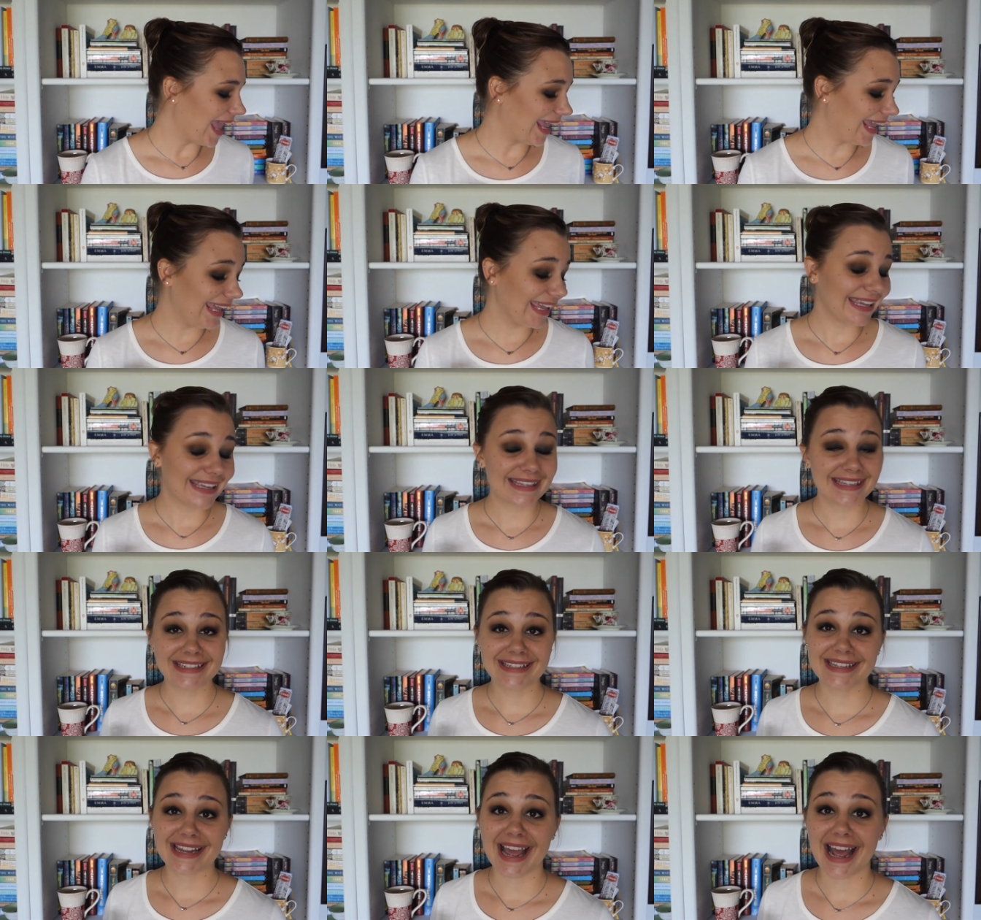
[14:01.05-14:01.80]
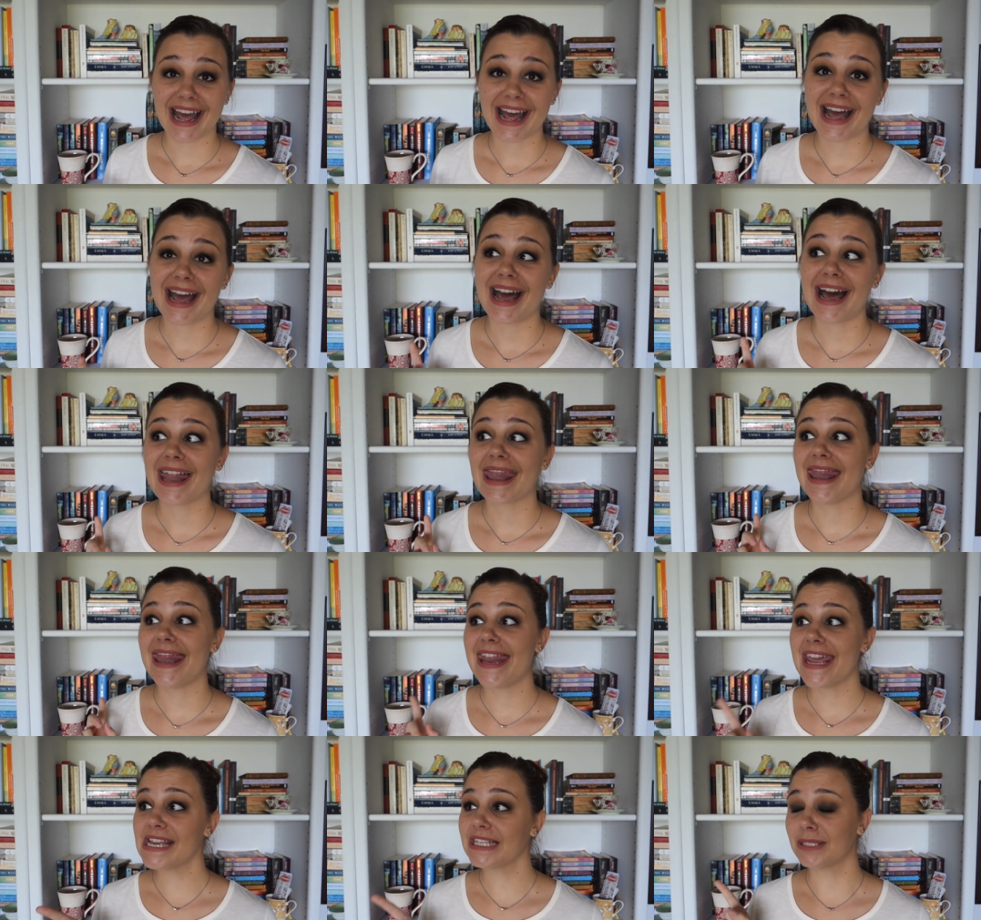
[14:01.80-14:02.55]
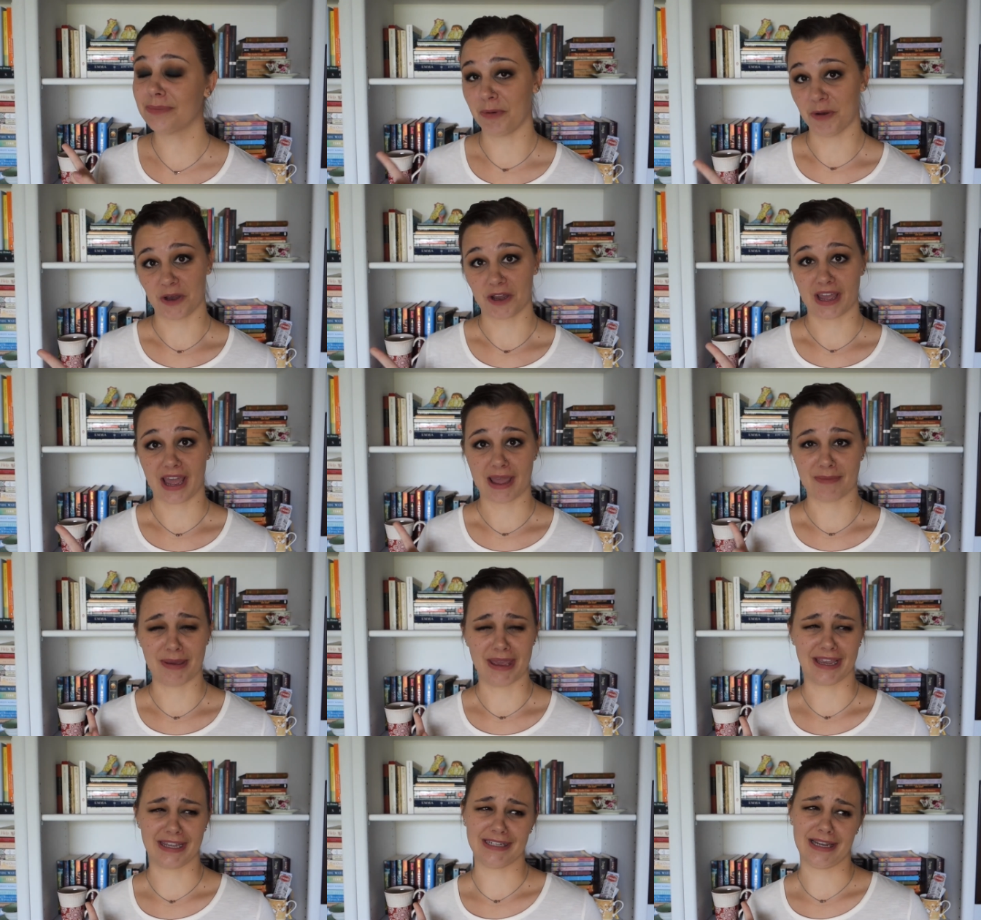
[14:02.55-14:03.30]
And this book I
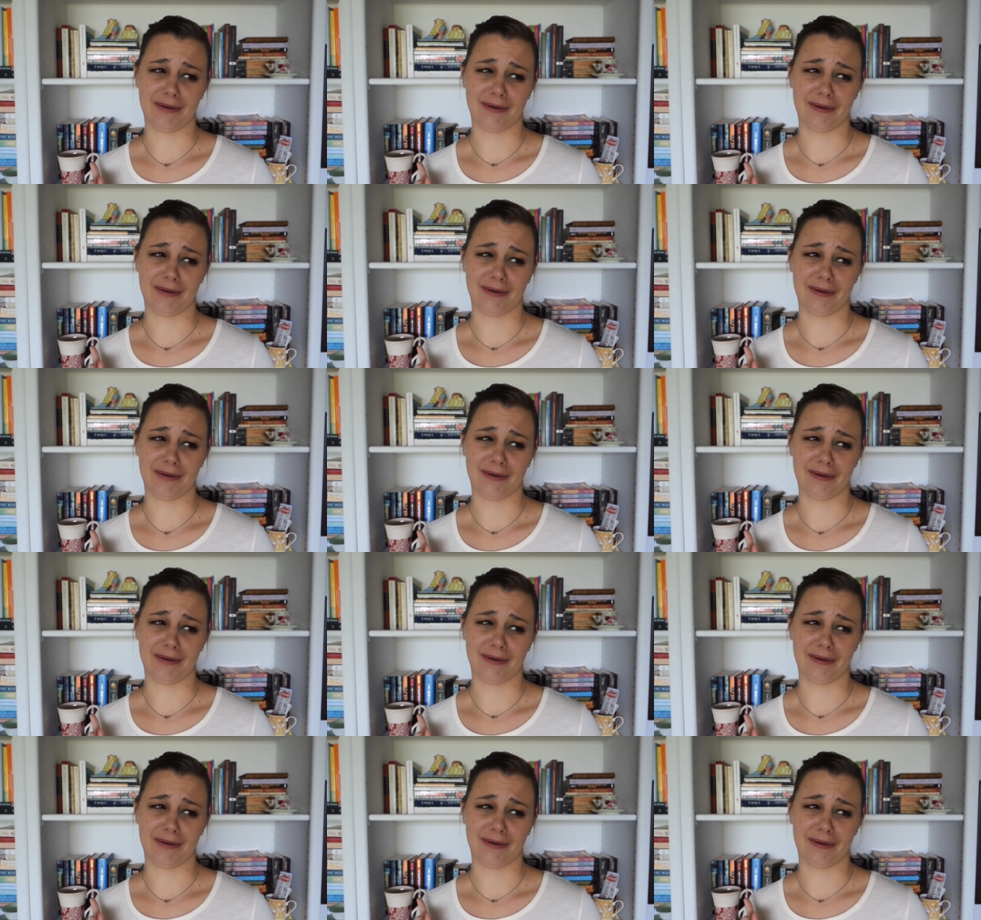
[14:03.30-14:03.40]
picked